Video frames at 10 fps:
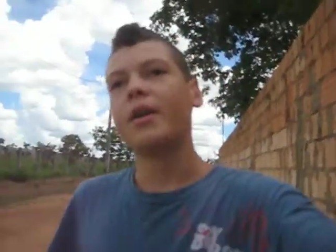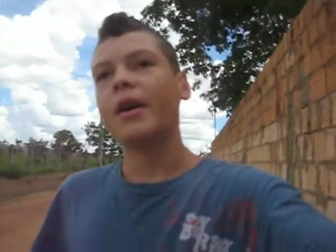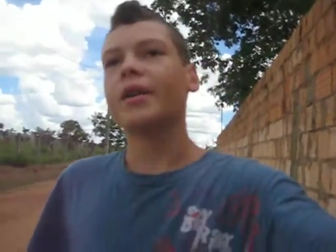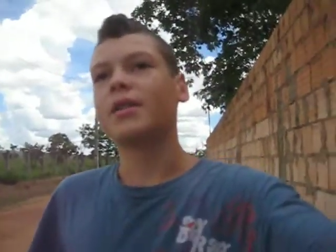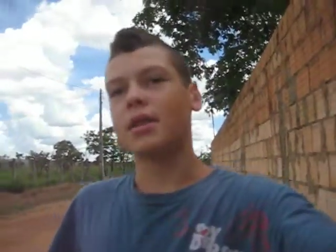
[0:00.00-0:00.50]

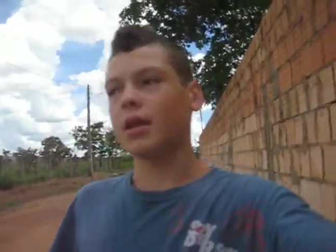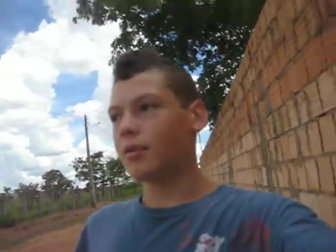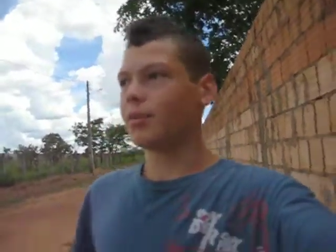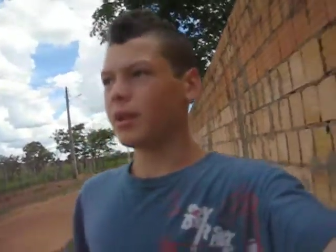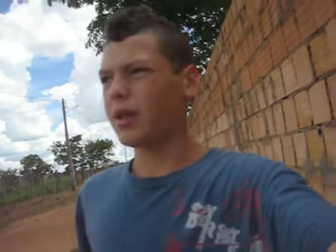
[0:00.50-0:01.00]
it's gonna
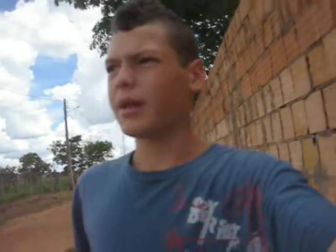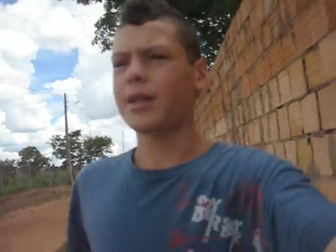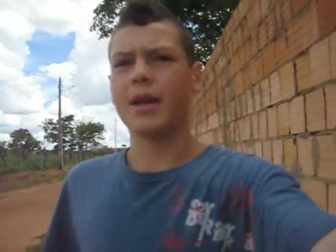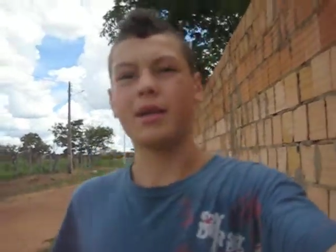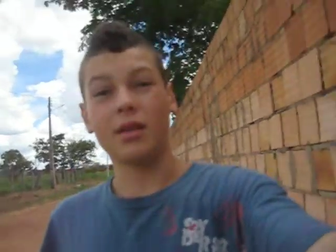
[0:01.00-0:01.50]
be like
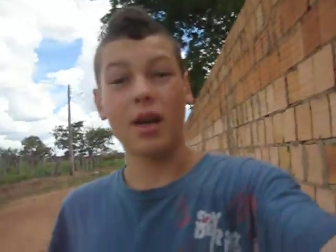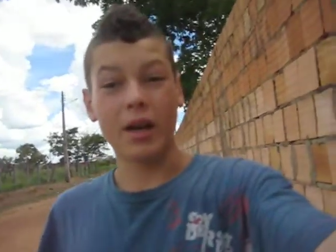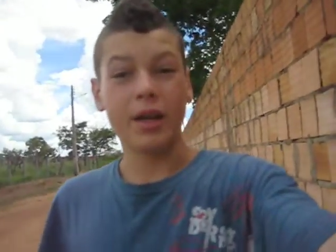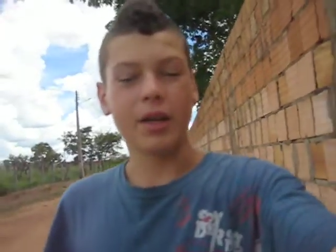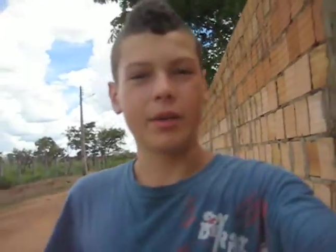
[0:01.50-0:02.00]
that a
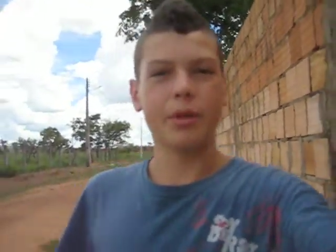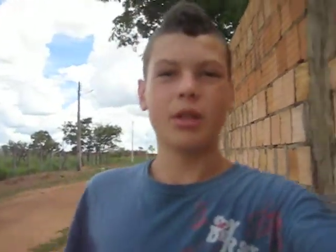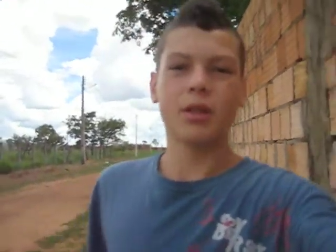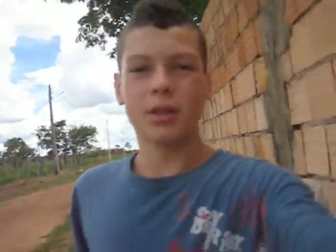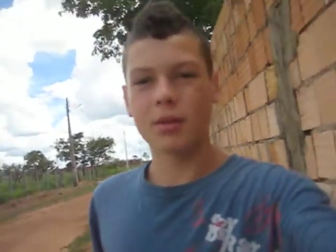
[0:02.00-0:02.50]
lot. I
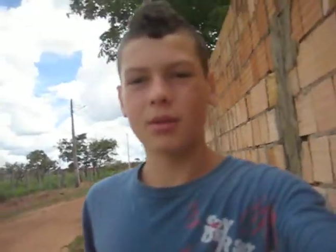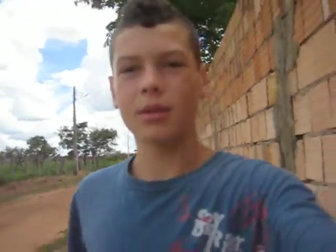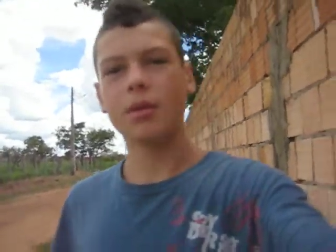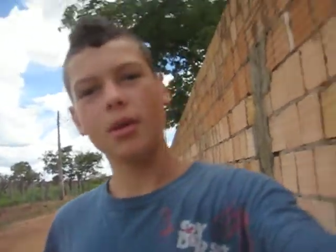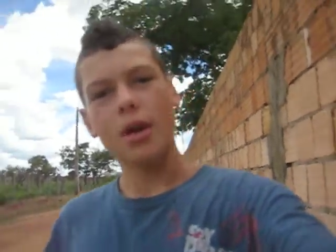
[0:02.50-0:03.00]
mean,
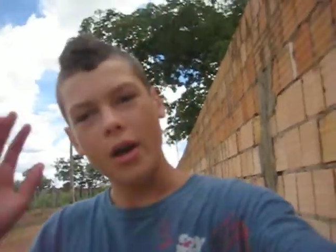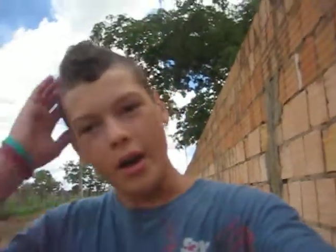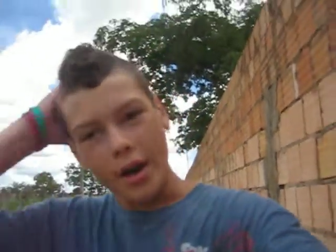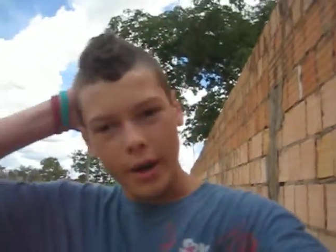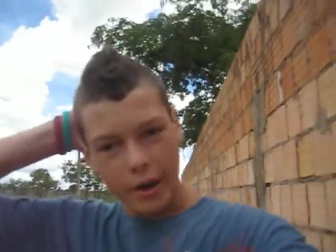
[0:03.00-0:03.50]

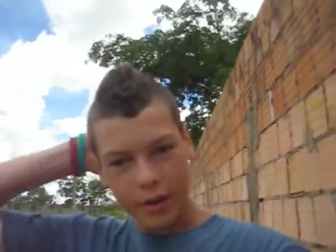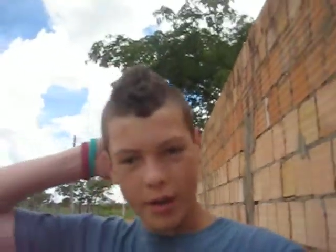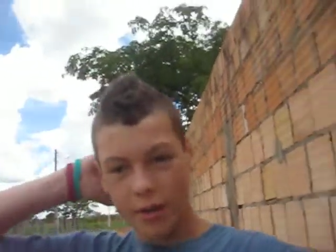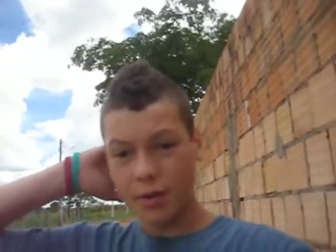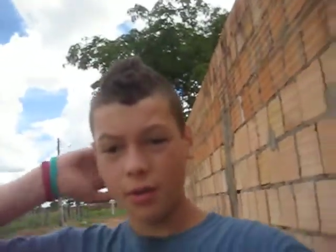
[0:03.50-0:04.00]
and I
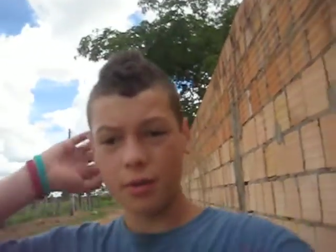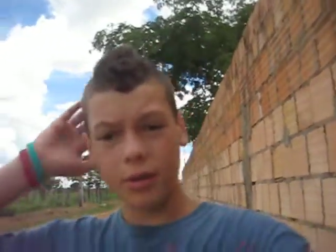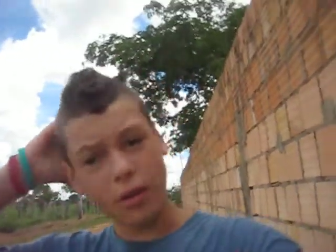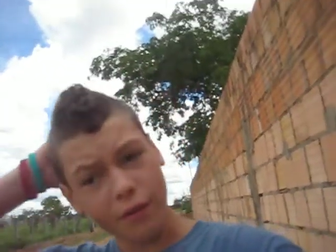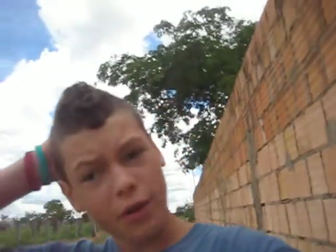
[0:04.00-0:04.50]
also,
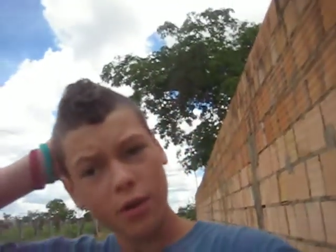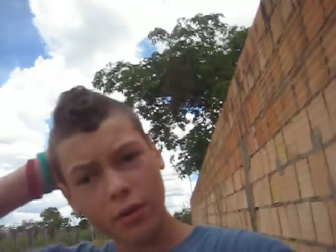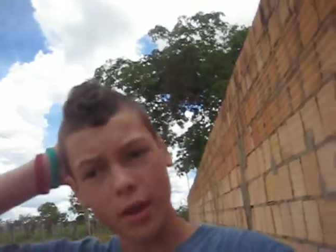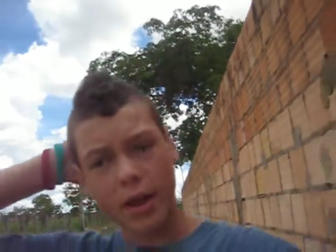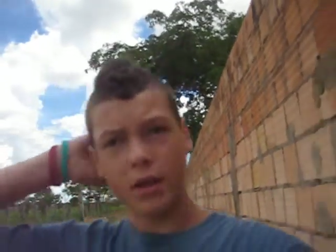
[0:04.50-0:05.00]
in the video
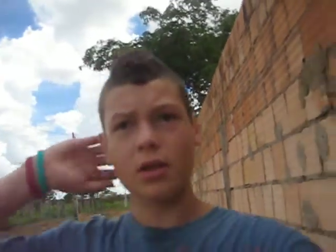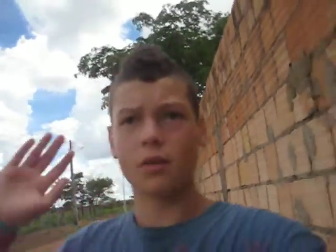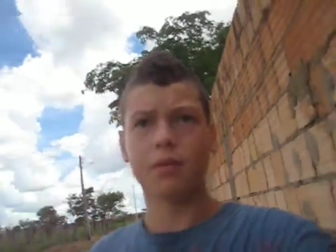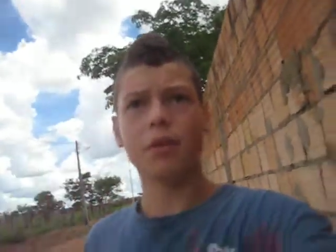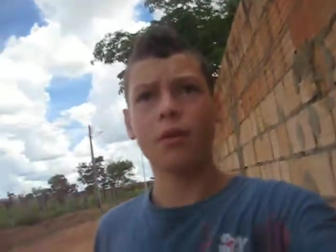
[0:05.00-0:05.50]
that I
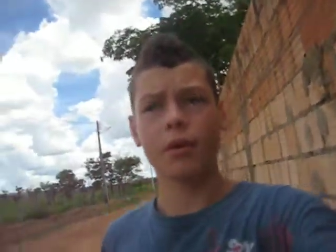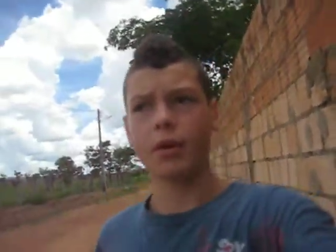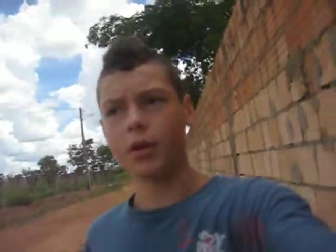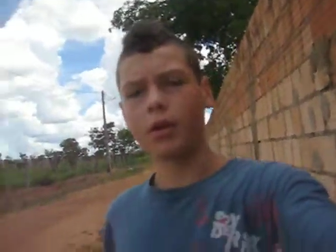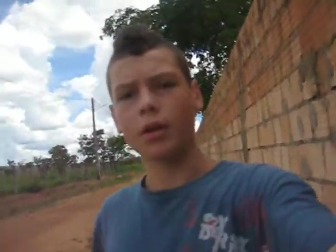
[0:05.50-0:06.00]
just
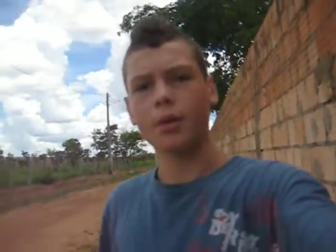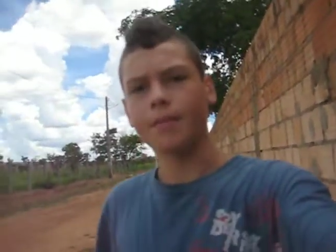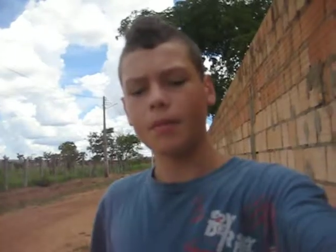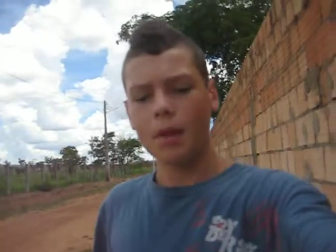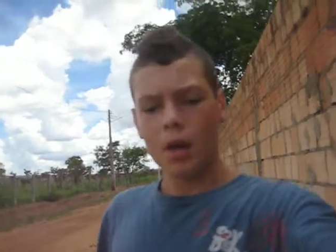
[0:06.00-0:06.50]
recorded,
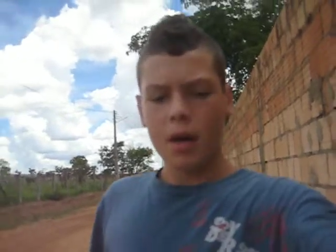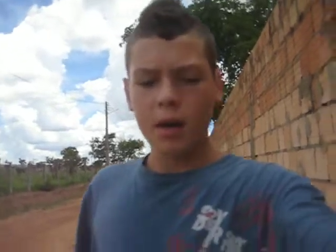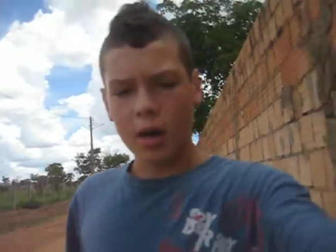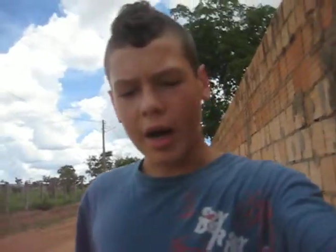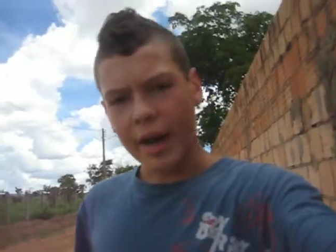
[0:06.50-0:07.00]
um,
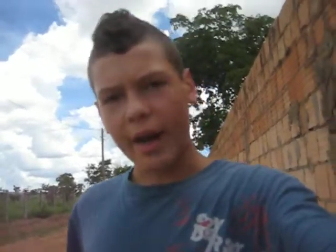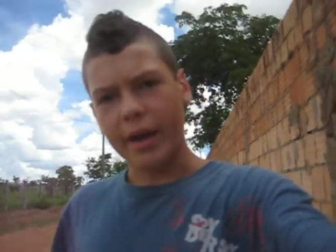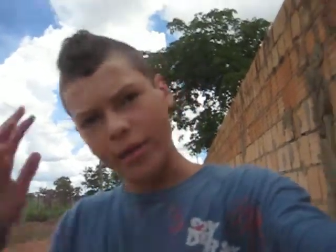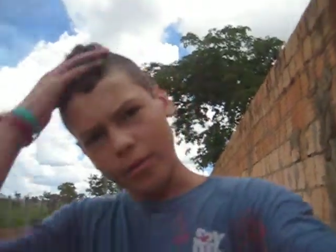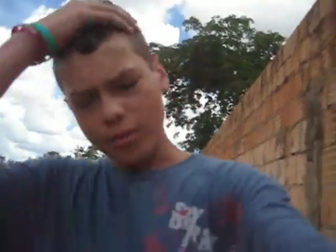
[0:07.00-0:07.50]
I,
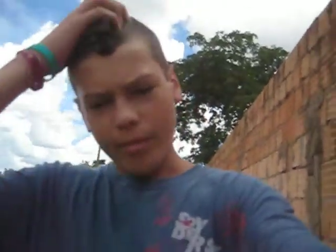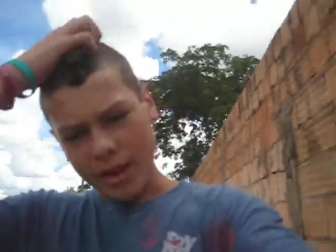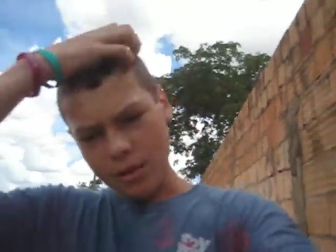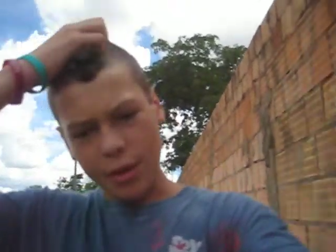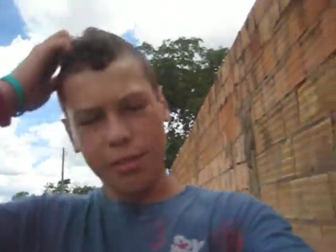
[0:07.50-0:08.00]
I
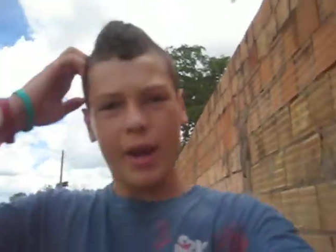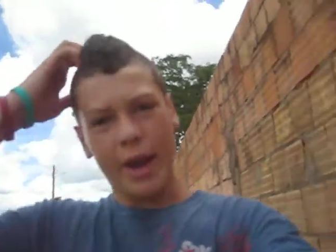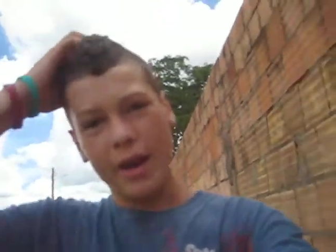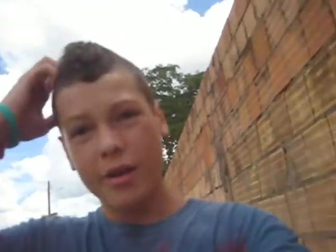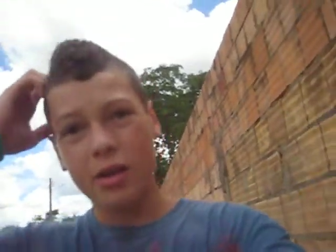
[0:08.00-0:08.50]
messed with my
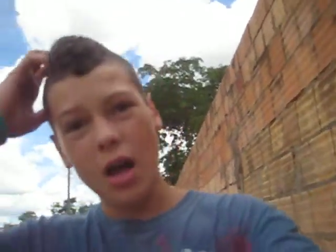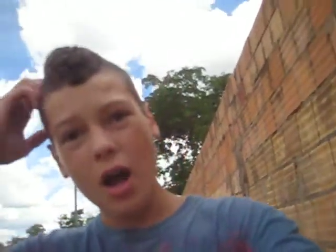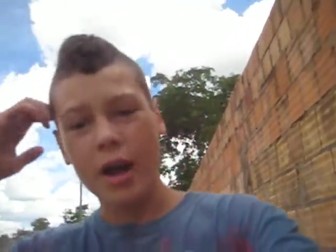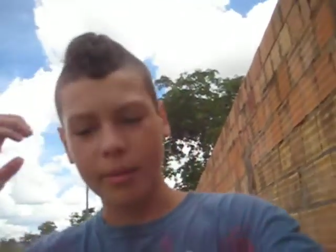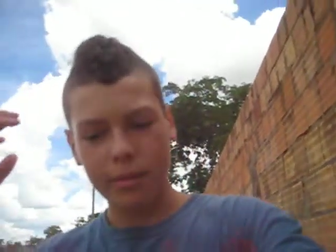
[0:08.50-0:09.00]
hair a
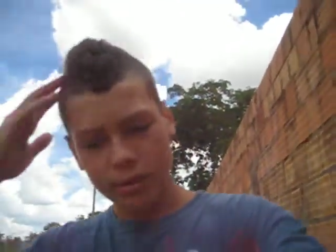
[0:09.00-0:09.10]
lot. I'm